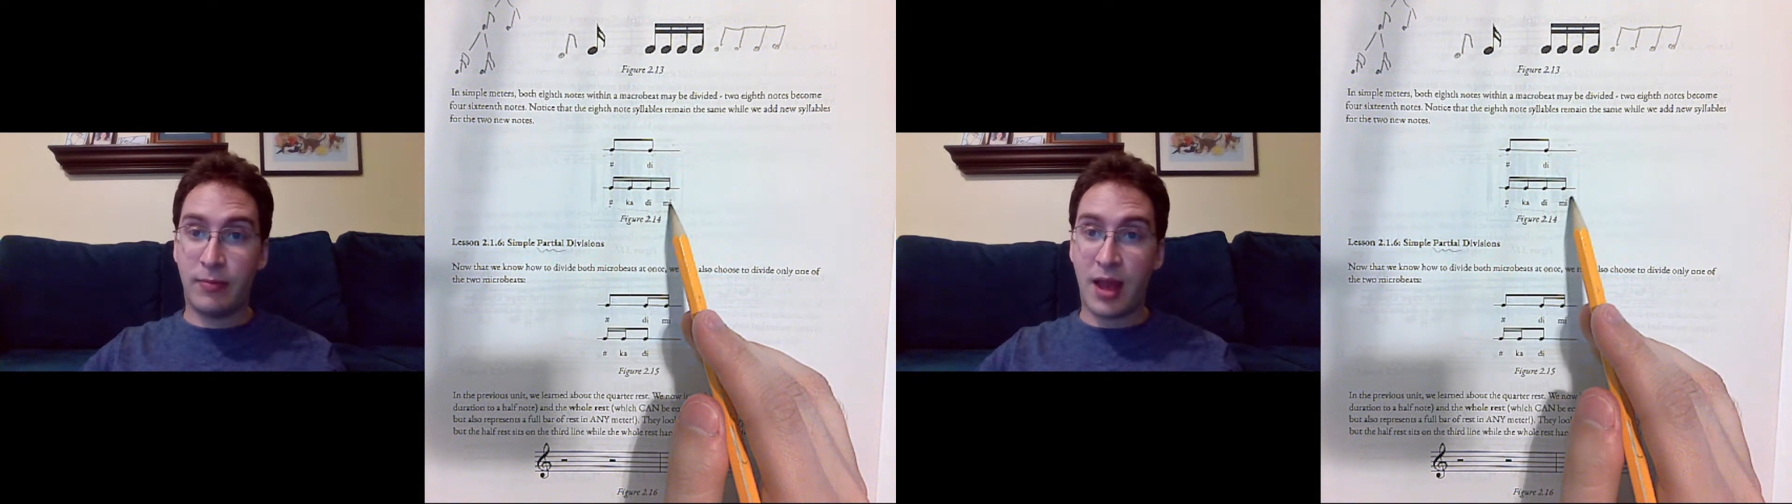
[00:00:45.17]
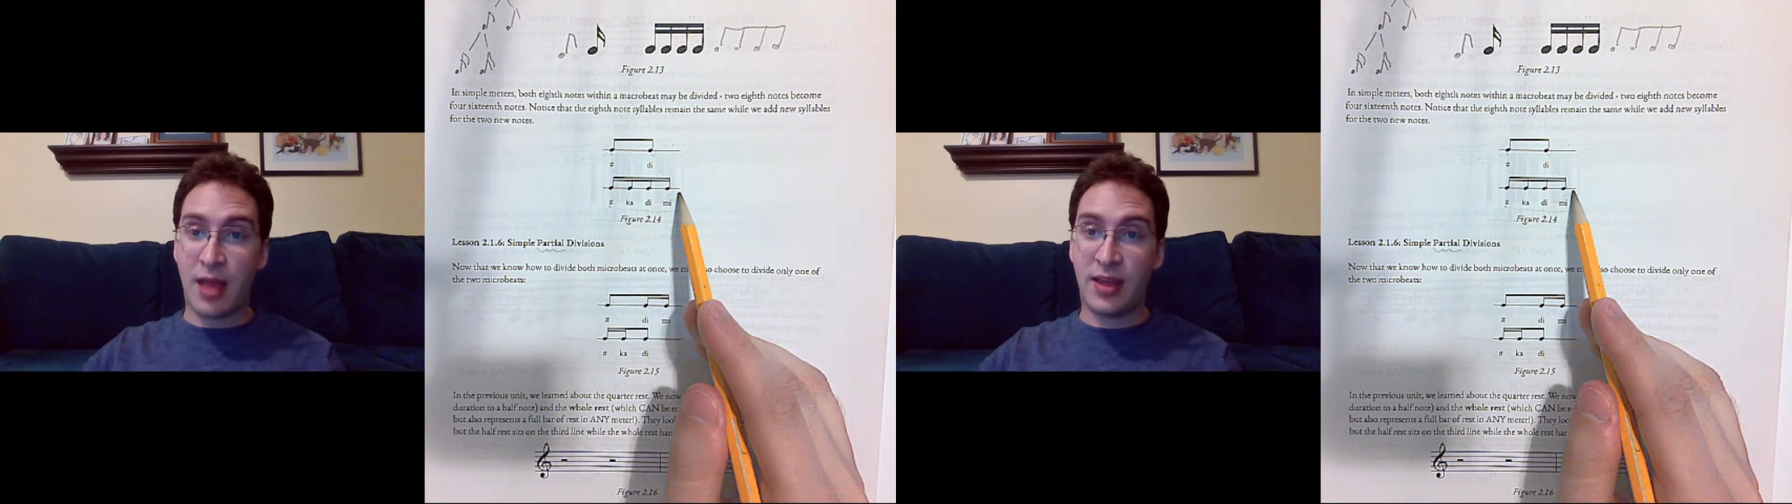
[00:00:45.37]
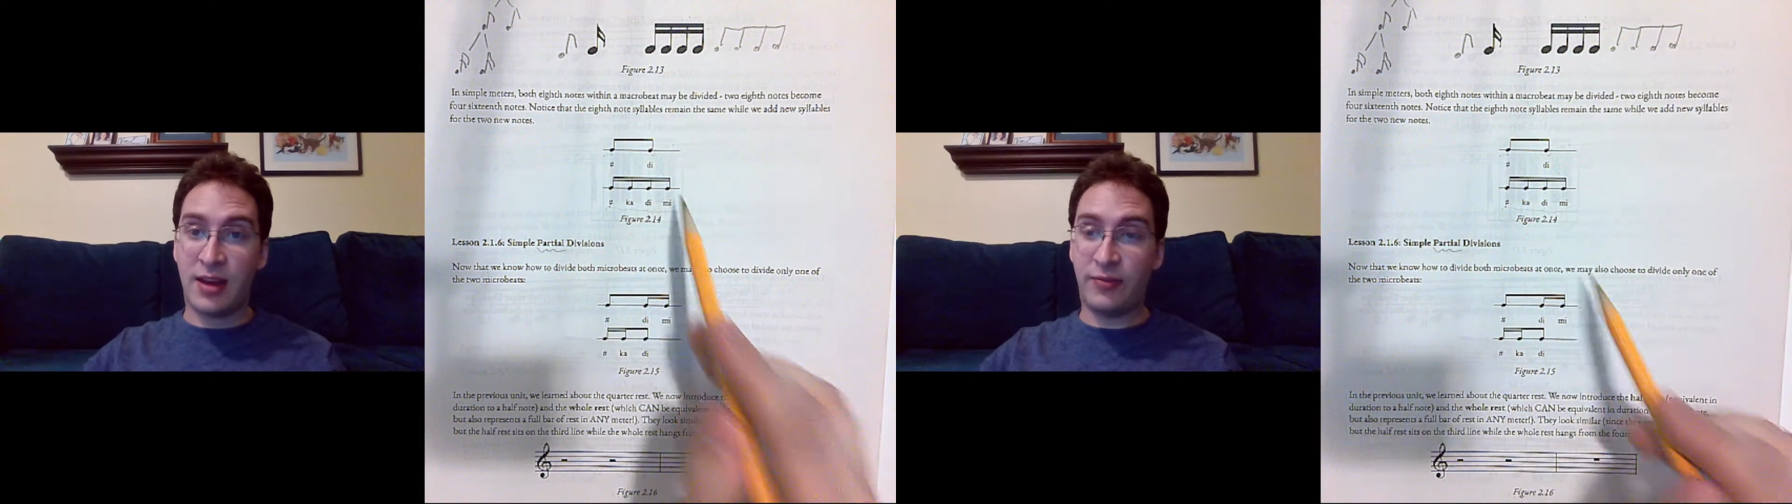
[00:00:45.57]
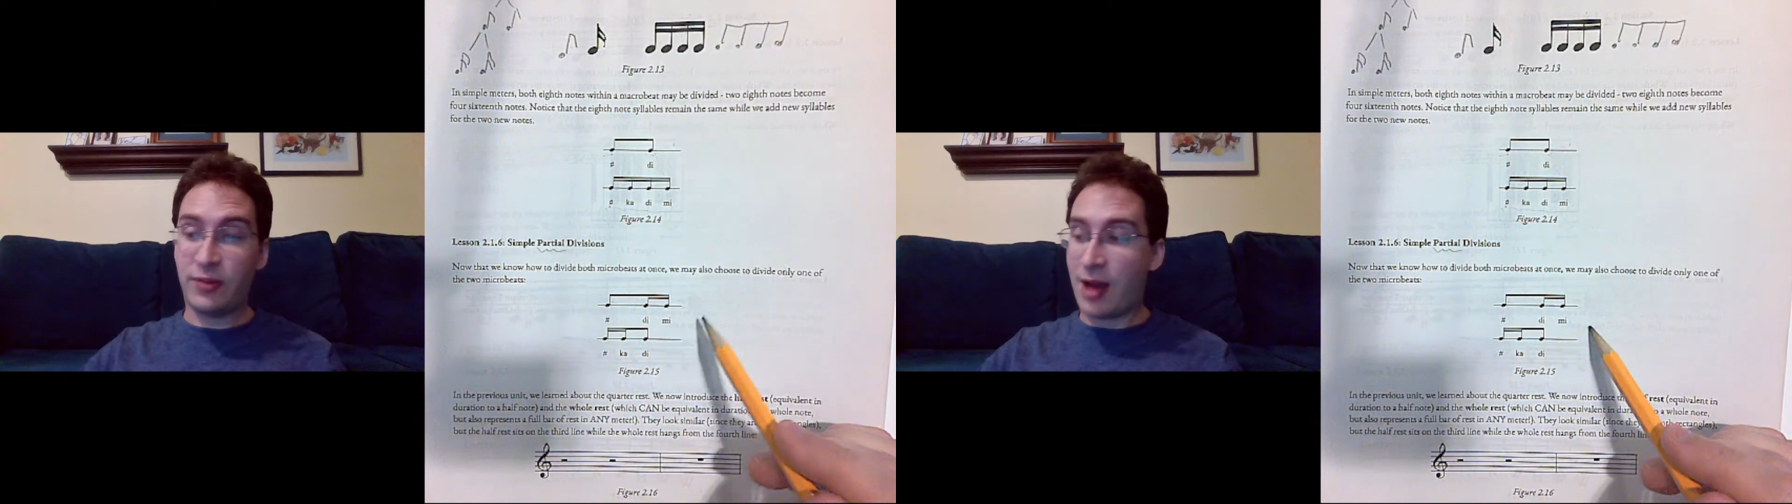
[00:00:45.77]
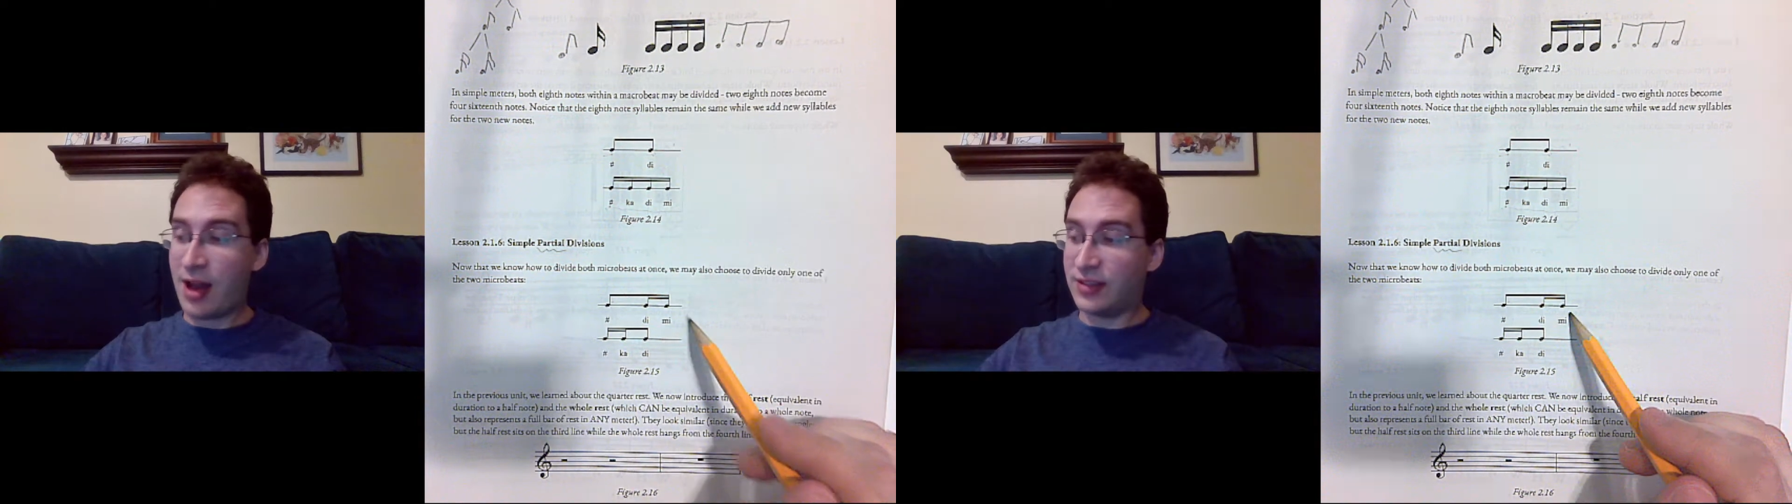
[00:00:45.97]
And then if
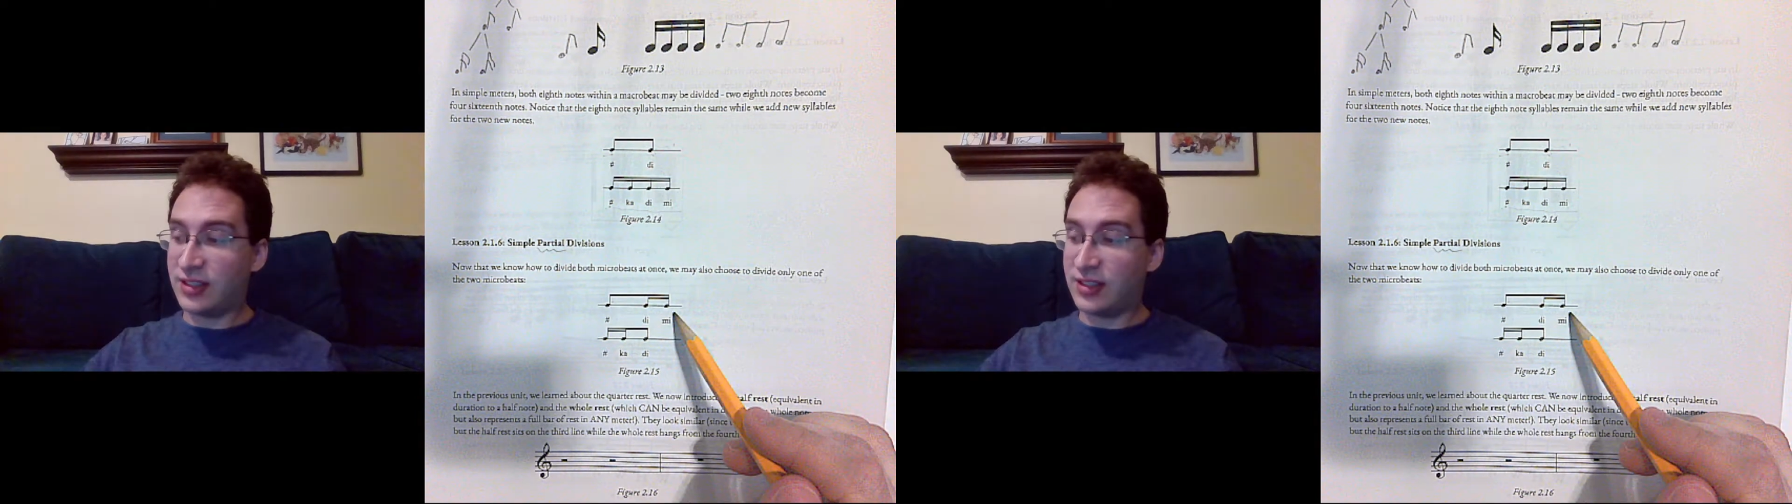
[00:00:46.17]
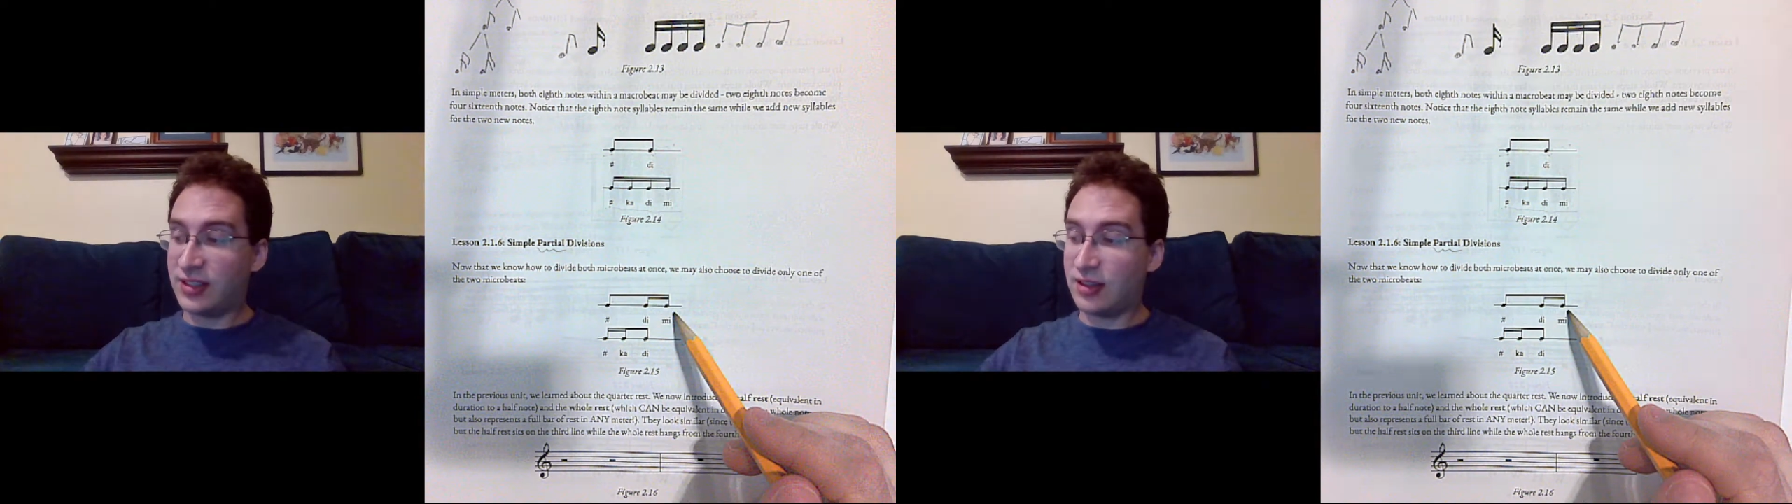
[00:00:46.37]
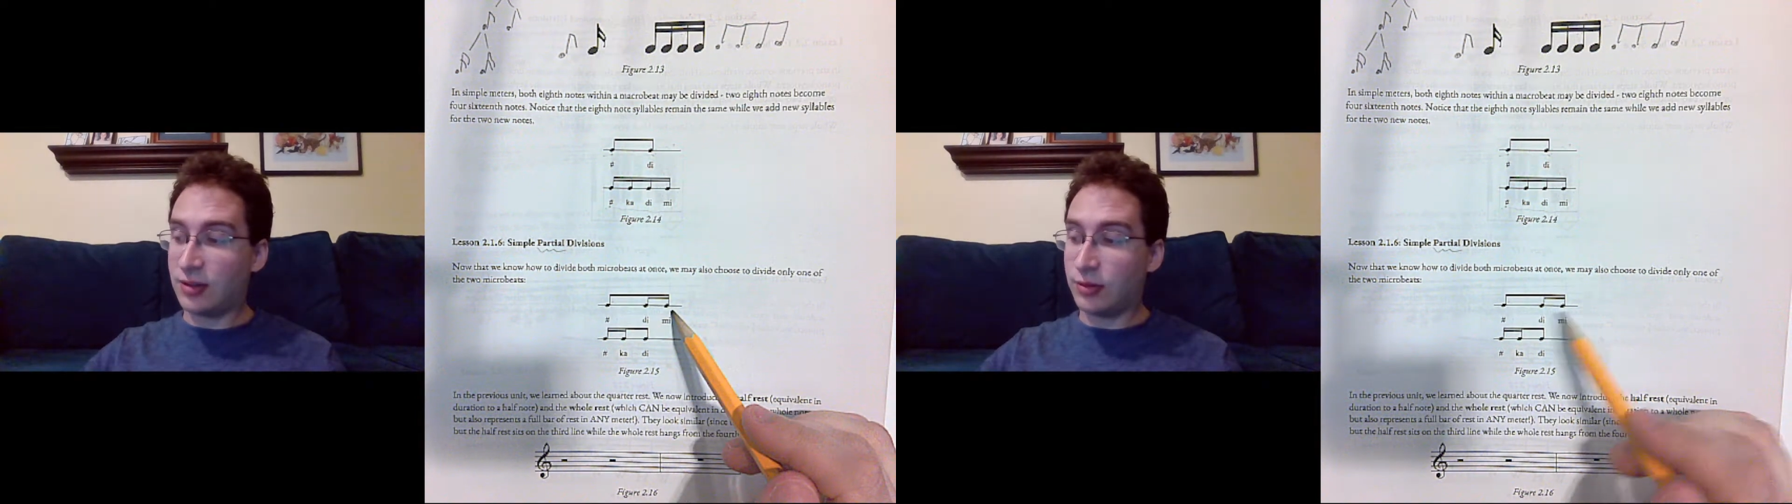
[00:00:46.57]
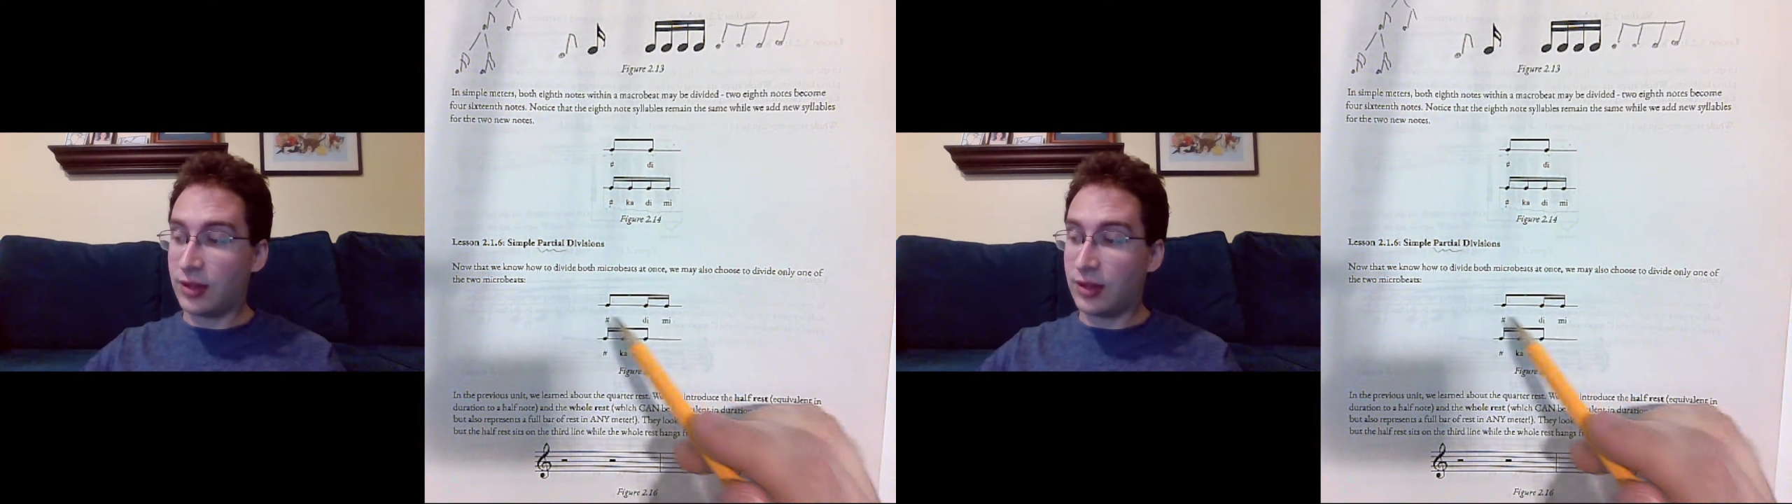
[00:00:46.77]
you have a 16th note